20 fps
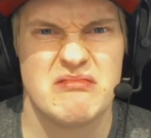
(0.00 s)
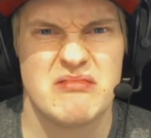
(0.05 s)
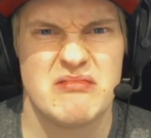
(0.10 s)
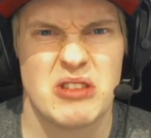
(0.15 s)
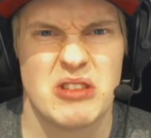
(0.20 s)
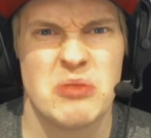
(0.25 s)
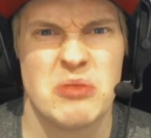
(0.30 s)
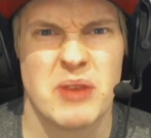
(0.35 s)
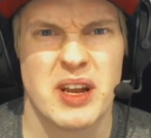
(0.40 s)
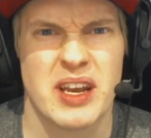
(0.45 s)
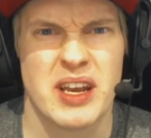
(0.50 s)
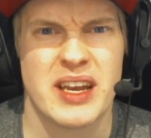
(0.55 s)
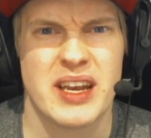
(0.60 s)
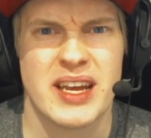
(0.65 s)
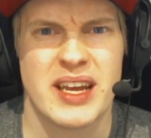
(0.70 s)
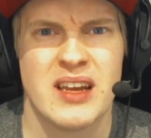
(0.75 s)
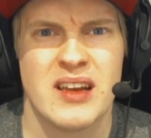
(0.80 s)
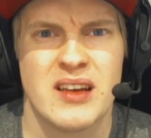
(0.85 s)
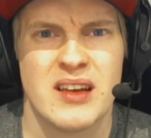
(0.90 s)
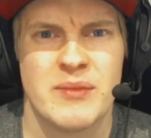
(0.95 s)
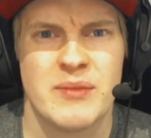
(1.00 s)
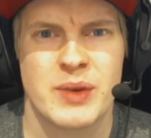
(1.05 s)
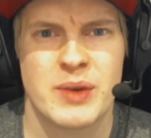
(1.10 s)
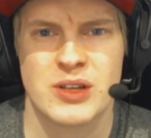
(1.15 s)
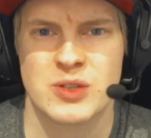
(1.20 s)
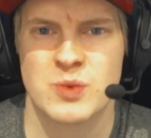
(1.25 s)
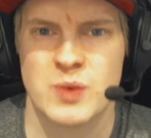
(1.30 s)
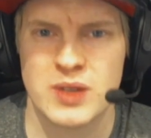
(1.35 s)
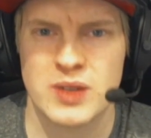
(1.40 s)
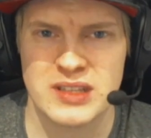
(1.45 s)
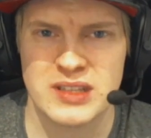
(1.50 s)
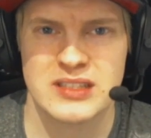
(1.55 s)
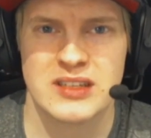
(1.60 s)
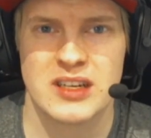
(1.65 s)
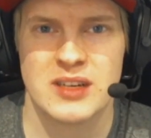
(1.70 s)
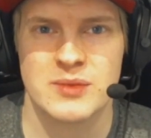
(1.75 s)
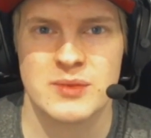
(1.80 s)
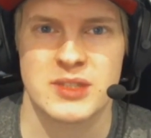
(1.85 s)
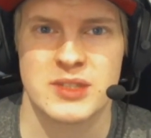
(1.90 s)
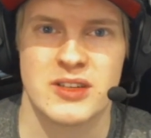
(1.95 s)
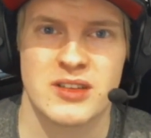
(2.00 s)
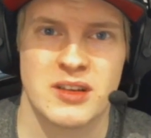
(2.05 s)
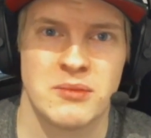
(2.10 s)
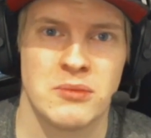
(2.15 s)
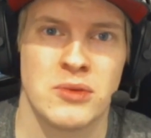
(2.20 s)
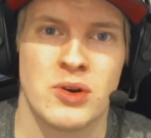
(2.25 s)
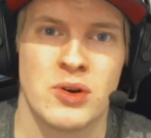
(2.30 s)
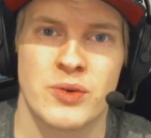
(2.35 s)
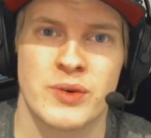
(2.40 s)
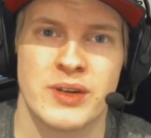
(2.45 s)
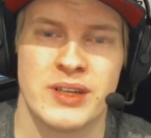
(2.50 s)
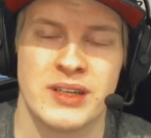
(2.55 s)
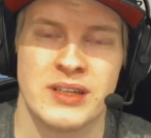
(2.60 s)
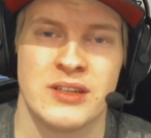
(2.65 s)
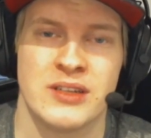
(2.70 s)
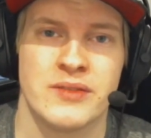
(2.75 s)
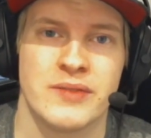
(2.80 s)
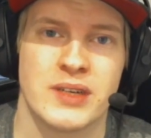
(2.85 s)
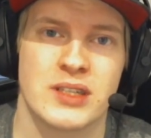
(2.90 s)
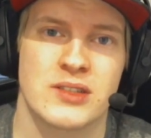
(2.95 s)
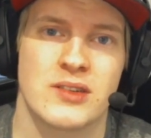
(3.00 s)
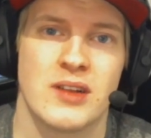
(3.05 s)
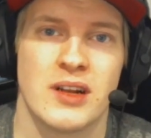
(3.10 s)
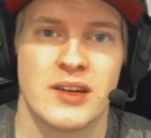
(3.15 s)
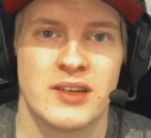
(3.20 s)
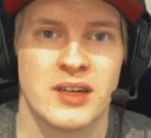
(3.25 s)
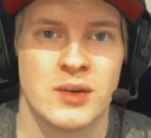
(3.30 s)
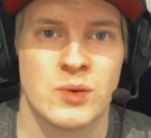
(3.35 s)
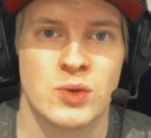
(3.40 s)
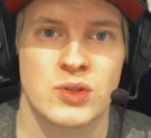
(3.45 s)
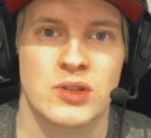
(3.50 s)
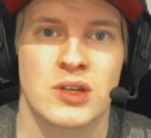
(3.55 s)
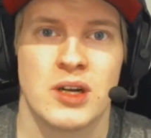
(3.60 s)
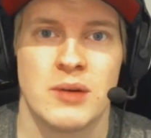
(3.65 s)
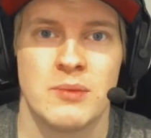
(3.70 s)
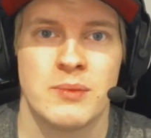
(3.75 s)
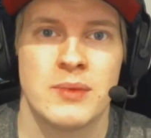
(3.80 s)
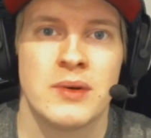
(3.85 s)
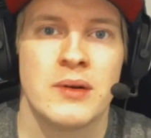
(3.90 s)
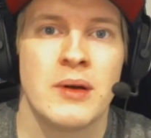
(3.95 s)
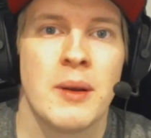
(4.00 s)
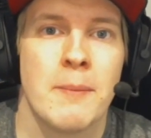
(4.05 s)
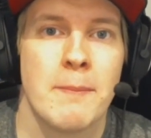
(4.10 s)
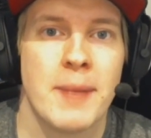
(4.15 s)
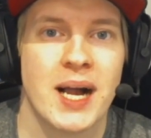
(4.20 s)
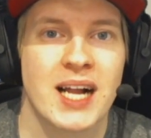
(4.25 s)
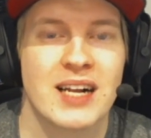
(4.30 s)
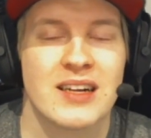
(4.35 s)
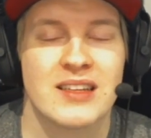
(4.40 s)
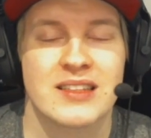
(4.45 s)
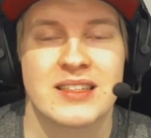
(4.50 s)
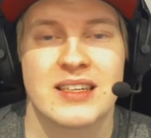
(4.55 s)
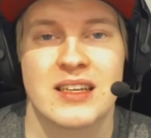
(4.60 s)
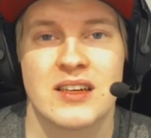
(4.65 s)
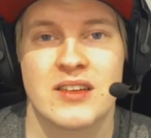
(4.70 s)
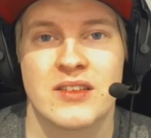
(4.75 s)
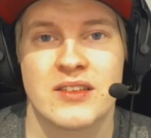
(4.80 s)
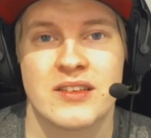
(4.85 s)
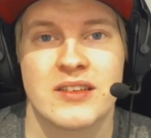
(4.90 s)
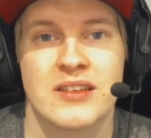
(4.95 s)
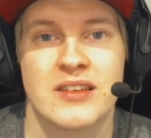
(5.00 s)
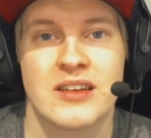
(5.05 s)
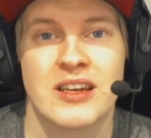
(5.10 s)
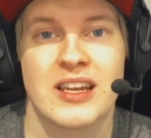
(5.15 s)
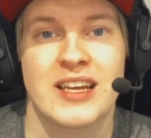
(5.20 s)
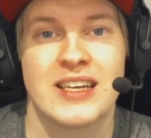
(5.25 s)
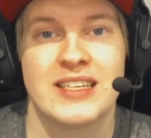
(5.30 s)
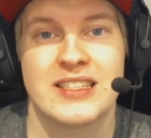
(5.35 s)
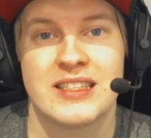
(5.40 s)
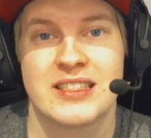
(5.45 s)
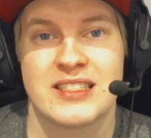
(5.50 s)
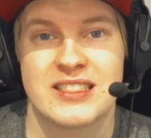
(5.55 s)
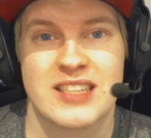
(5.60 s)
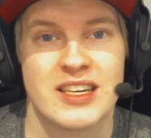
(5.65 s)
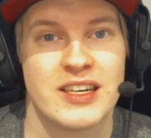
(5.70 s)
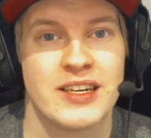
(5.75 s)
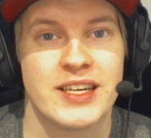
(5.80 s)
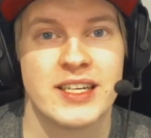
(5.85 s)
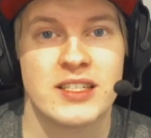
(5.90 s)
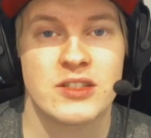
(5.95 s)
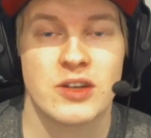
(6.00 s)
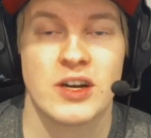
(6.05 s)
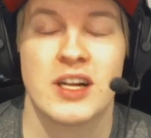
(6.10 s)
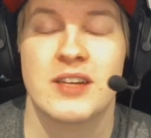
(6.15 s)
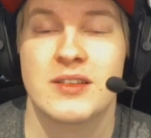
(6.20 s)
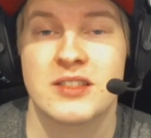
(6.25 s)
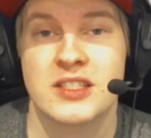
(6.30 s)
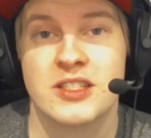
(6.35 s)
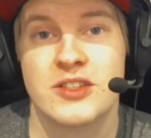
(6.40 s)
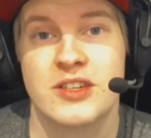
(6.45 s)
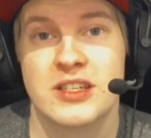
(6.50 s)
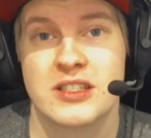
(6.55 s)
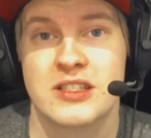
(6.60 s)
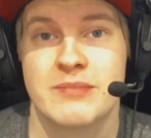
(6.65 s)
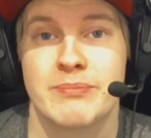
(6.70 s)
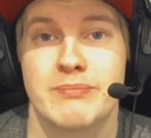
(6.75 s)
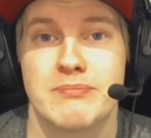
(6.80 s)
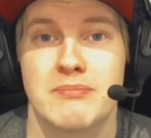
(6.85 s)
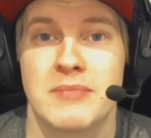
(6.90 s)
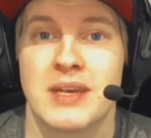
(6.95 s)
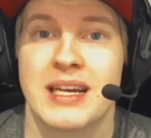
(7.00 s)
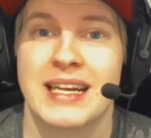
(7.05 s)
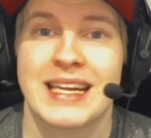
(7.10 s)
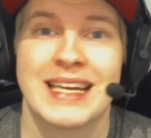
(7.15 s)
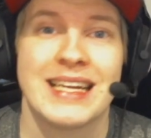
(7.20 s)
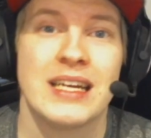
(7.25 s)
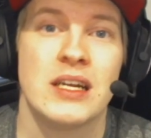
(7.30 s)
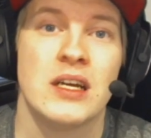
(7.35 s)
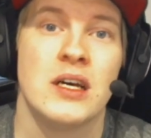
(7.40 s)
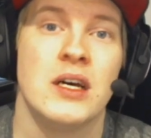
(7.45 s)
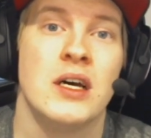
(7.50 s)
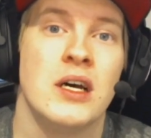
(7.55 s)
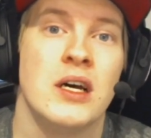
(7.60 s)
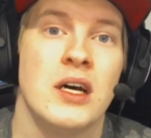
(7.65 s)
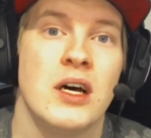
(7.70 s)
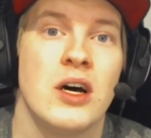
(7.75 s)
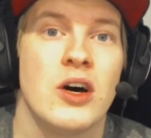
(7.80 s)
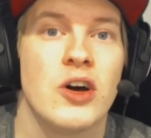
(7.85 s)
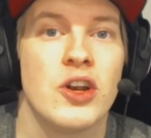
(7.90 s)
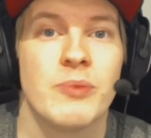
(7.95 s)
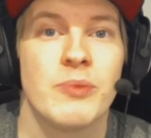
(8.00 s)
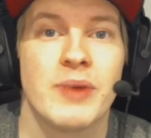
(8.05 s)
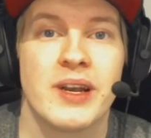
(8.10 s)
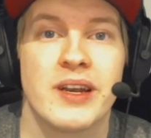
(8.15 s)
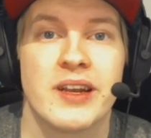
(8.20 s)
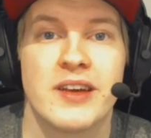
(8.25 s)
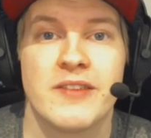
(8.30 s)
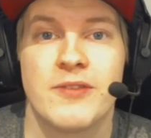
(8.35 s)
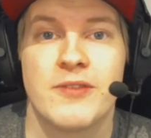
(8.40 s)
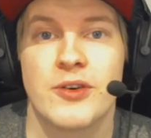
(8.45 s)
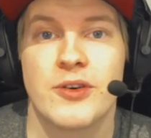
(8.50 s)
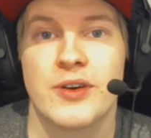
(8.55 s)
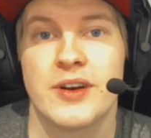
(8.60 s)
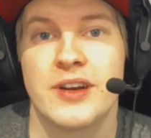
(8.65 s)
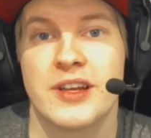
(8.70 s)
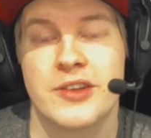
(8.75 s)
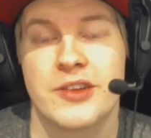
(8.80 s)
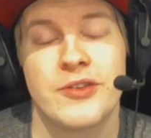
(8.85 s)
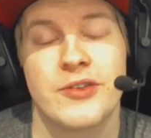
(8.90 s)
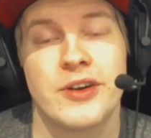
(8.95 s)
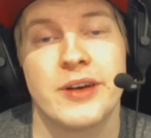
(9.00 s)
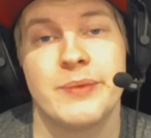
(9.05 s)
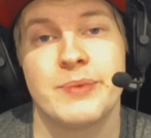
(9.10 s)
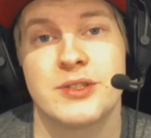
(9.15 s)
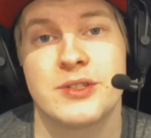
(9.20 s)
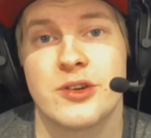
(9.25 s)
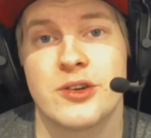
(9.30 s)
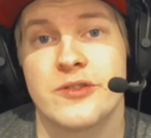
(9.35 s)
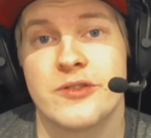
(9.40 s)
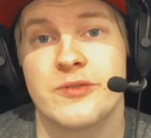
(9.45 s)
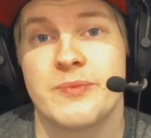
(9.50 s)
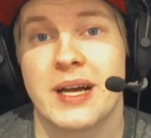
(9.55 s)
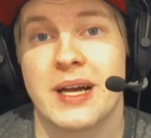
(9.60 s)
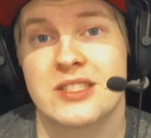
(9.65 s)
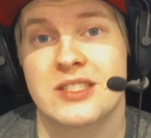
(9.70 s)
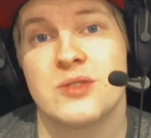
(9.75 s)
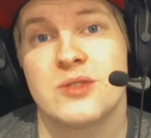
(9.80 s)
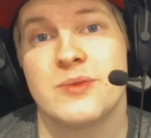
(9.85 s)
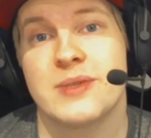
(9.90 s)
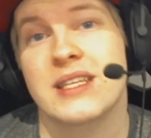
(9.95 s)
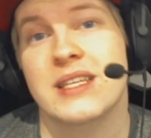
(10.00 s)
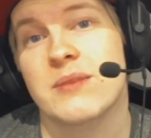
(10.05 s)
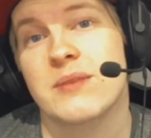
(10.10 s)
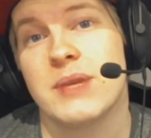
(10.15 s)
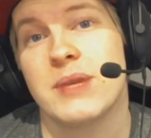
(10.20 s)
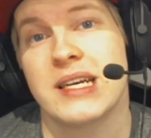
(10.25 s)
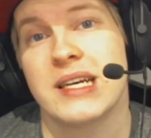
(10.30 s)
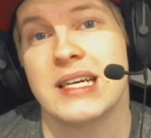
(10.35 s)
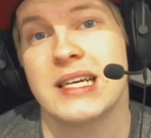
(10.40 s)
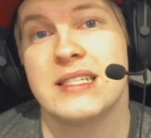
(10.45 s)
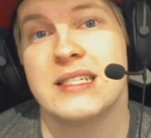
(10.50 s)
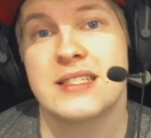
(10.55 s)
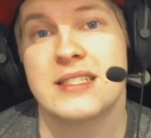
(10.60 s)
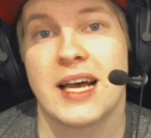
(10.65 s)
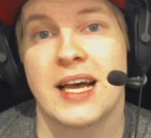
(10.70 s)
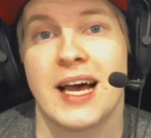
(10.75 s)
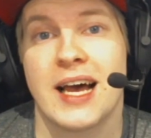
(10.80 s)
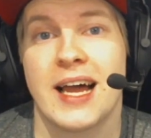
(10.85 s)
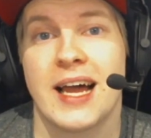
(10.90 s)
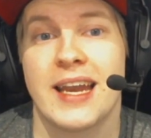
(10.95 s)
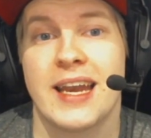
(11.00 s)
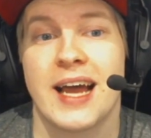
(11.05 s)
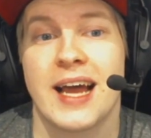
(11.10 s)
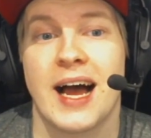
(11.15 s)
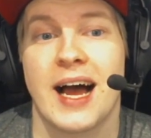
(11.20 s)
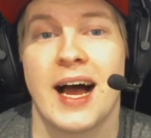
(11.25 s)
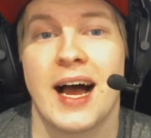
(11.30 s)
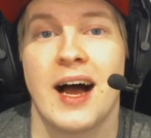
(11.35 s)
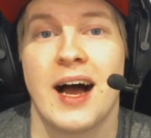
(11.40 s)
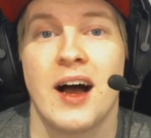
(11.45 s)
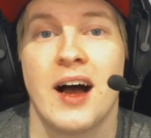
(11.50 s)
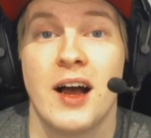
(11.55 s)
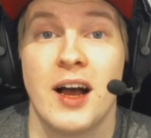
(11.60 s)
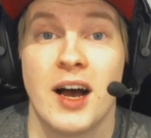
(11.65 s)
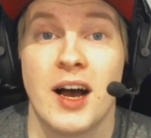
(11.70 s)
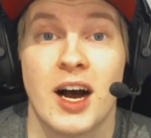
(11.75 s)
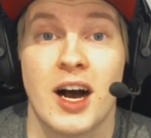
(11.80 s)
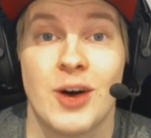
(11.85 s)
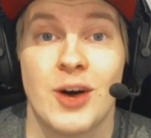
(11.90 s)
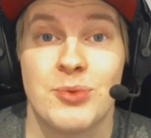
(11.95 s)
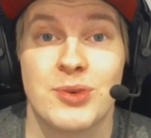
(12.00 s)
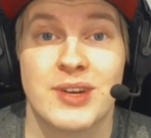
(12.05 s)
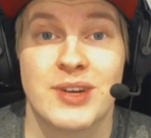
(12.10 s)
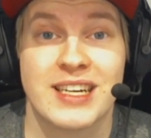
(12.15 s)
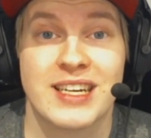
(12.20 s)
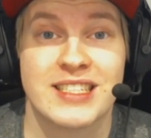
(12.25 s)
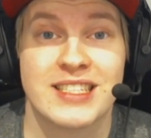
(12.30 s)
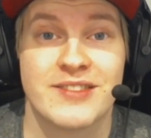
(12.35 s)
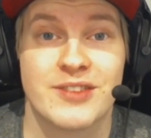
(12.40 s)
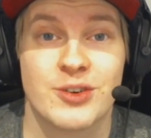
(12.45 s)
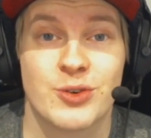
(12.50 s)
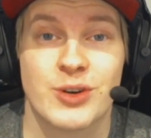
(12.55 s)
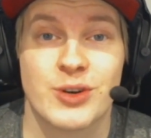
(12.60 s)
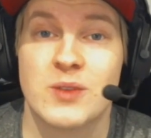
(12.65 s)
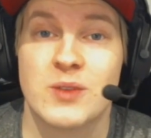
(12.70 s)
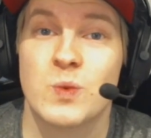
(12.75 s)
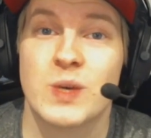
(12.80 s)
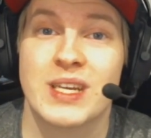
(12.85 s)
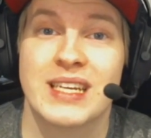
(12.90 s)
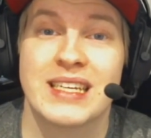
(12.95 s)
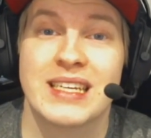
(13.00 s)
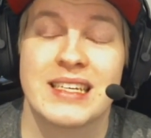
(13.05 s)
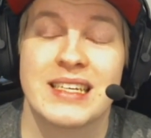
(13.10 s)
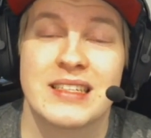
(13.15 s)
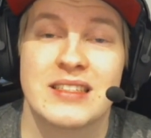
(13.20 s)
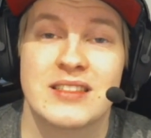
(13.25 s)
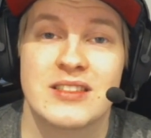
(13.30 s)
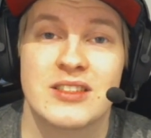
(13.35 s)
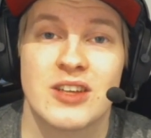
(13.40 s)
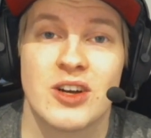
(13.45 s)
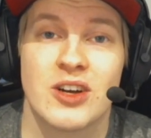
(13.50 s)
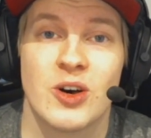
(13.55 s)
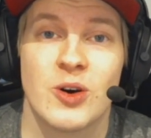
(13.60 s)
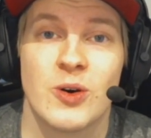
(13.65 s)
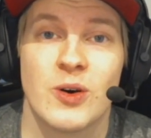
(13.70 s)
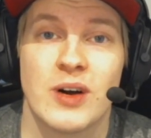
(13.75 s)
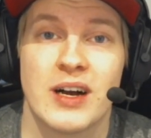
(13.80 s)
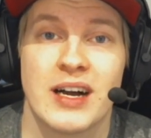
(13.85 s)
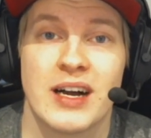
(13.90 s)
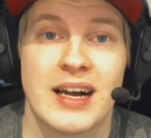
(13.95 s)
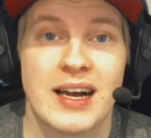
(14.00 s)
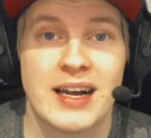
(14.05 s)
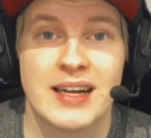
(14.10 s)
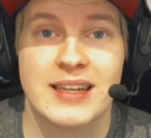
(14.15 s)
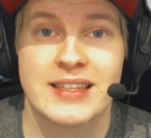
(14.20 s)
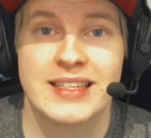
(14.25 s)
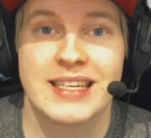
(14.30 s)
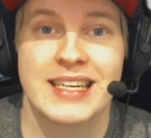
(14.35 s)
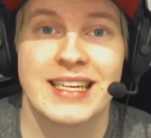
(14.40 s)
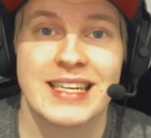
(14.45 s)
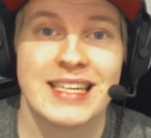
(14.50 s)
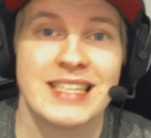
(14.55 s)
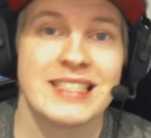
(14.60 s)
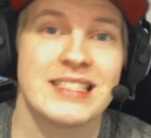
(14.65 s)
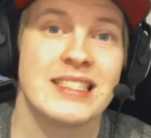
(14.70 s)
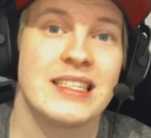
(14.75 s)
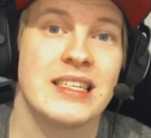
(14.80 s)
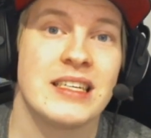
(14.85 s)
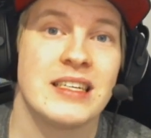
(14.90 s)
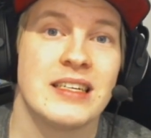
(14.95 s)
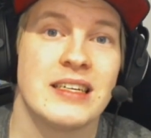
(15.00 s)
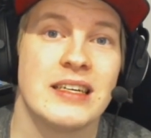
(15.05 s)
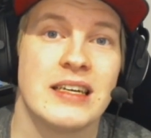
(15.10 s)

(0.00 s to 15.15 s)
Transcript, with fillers: on Monday because when this comes out, I'm already in Jyväskylä and I won't come back until on late Sunday. So I'll see you guys again on Monday for another episode of Maximum Attack Mondays. And uh, I hope you guys have a great weekend. So uh, take it easy